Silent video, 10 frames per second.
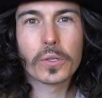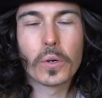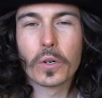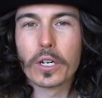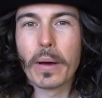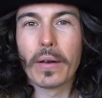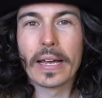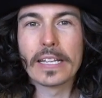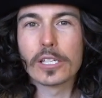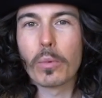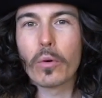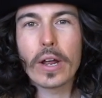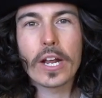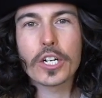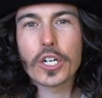talking about like
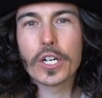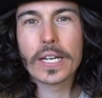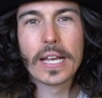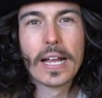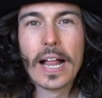inspiration.